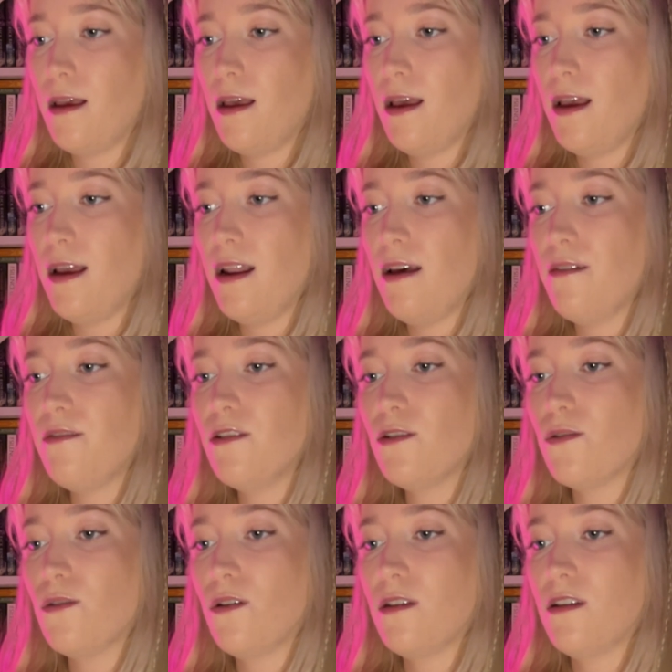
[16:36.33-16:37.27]
He never
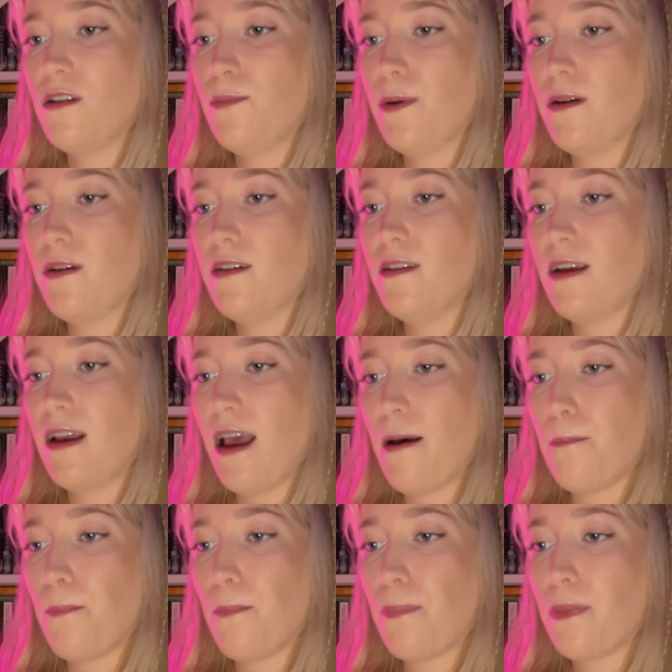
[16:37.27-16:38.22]
saw the spirits
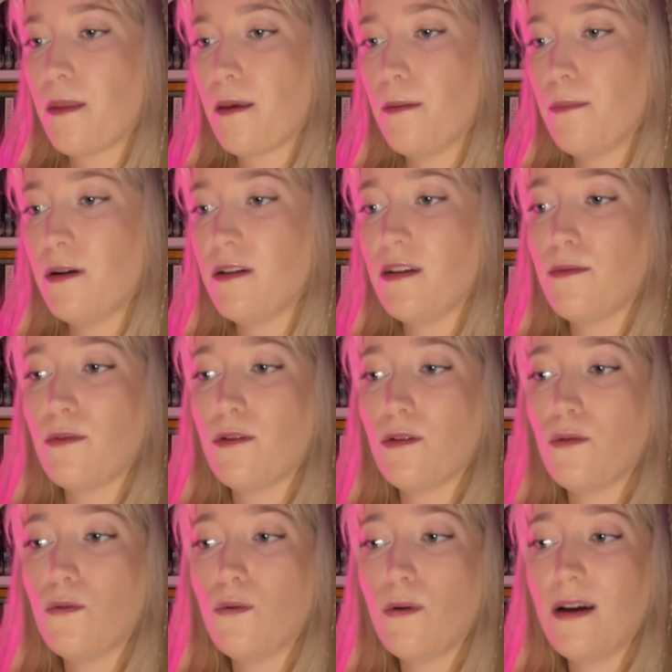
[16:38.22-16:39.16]
again, but it was
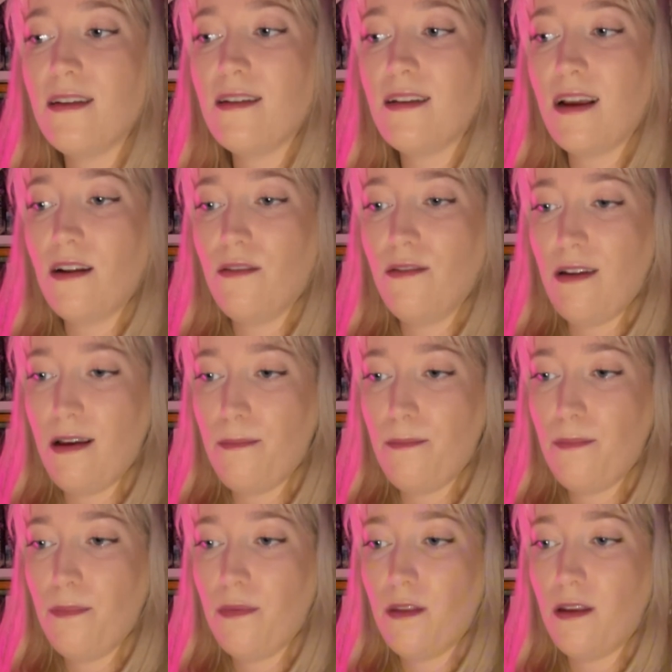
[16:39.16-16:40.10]
always said of
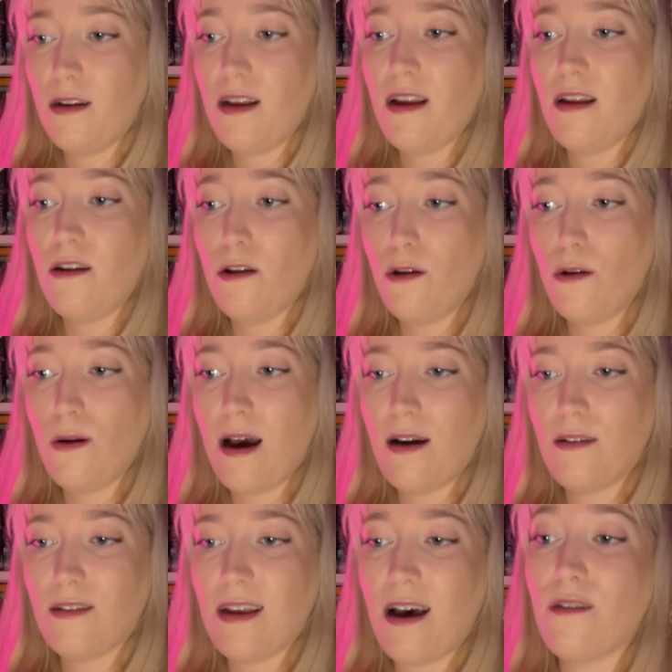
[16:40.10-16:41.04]
him that he knew
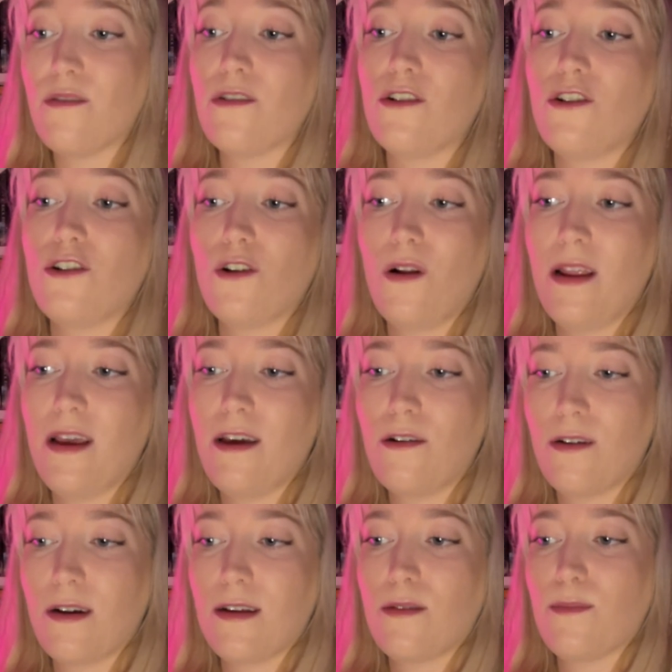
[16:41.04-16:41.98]
how to have a jolly
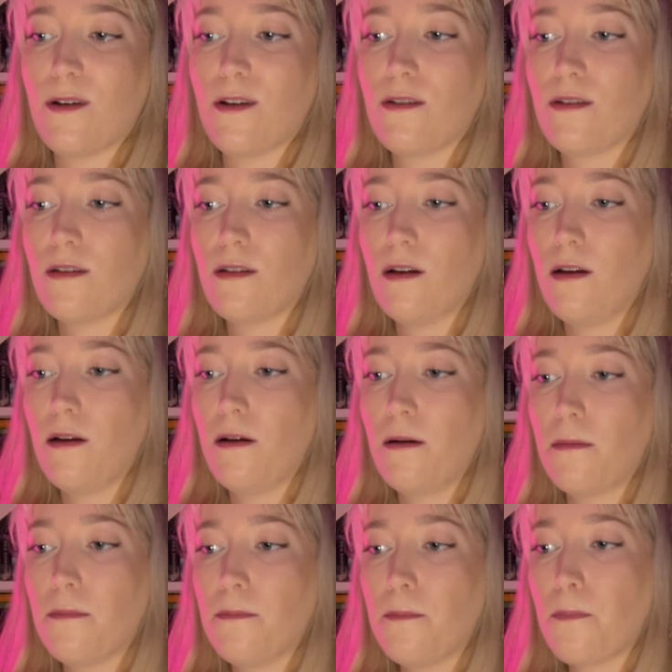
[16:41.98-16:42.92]
Christmas.
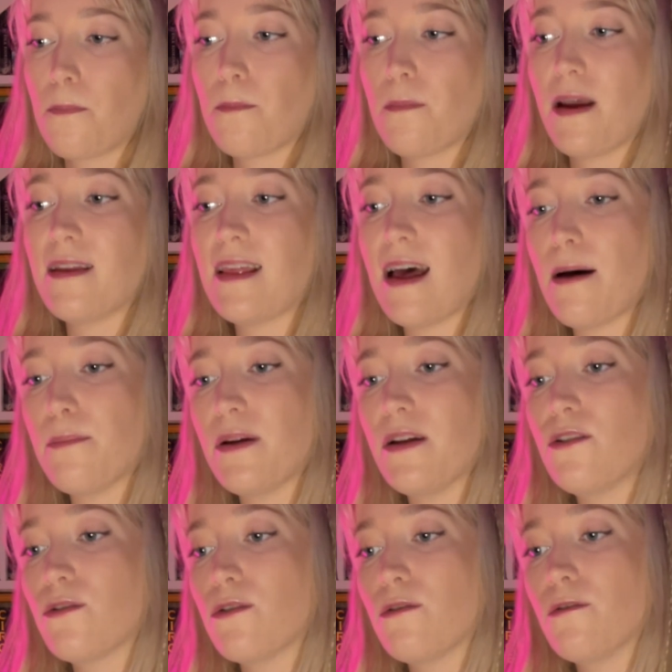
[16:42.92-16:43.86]
May that
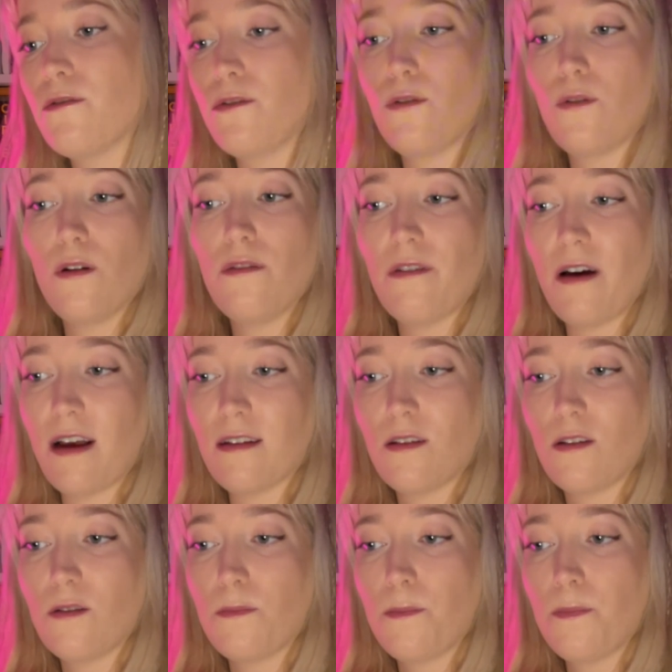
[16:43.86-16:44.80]
be true of all of
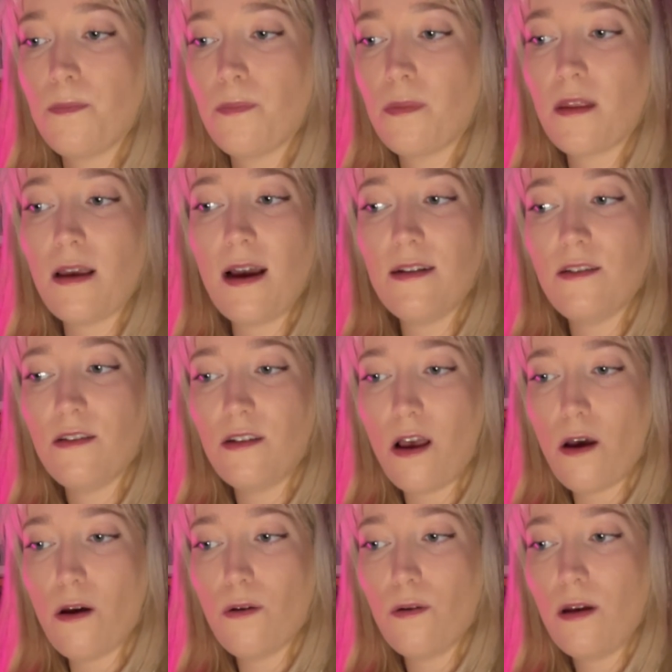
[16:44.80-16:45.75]
us. And
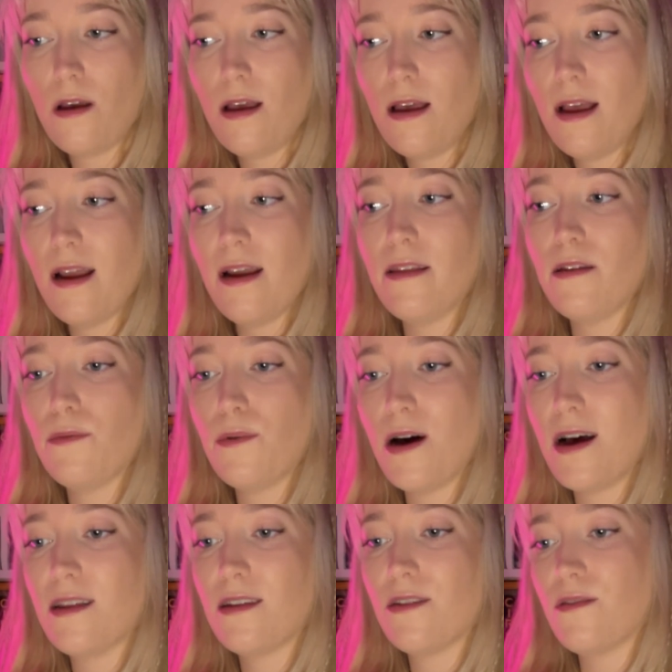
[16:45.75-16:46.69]
so, in the
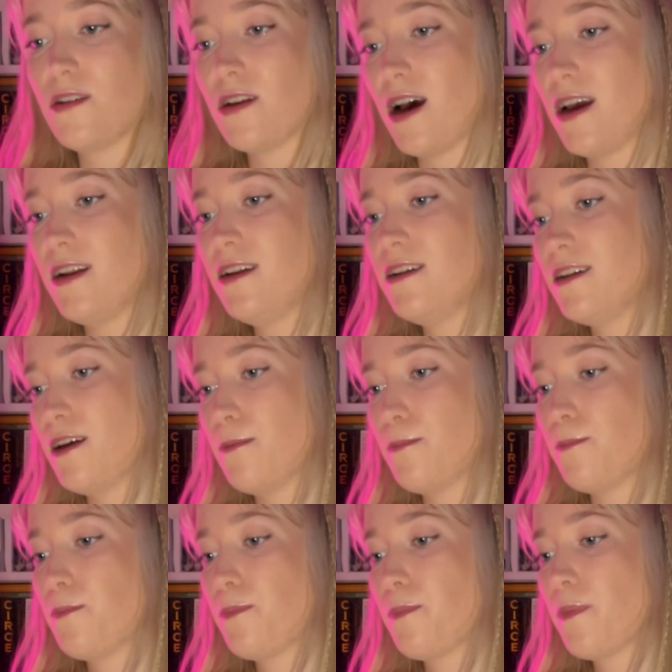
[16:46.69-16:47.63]
words of Tiny
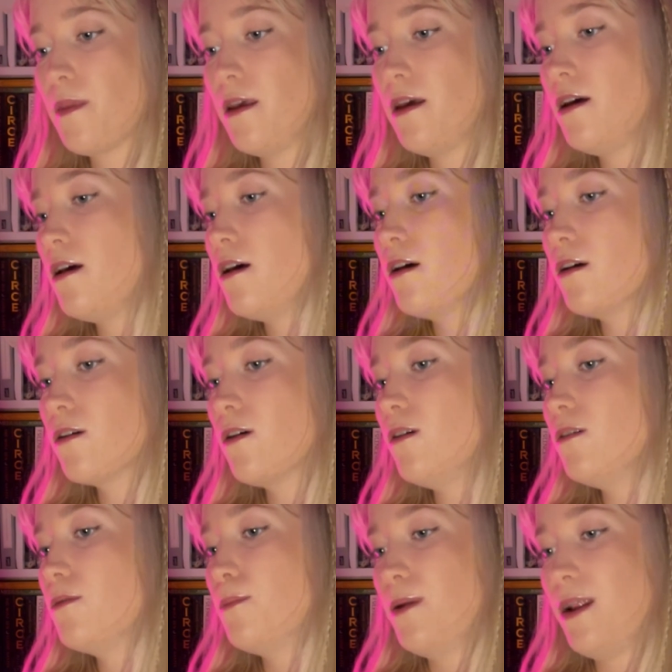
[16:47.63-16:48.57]
Tim,
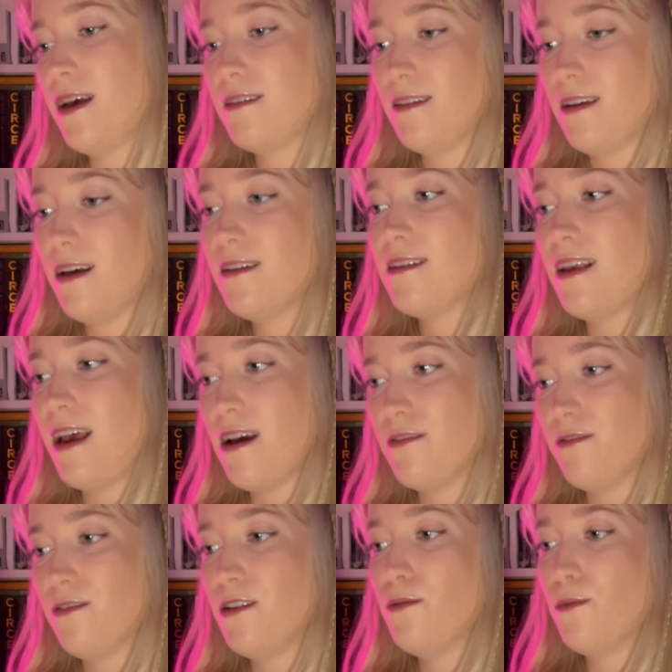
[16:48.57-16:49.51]
God bless us
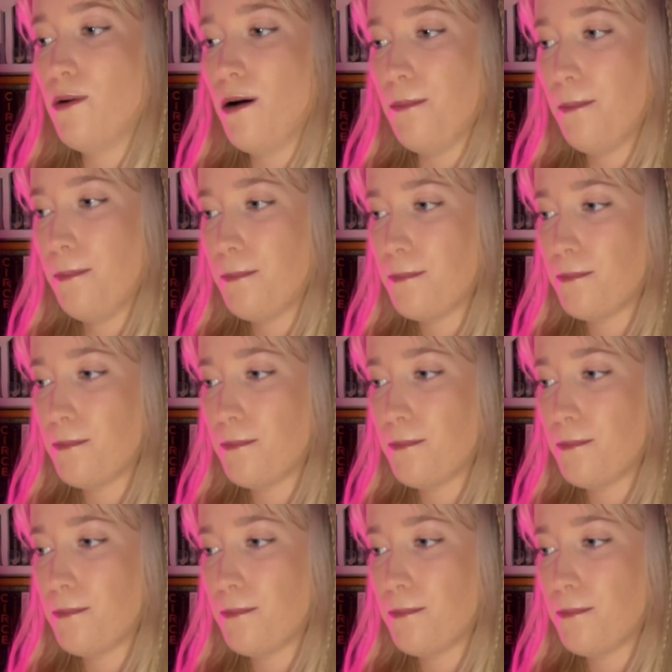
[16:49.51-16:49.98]
every one.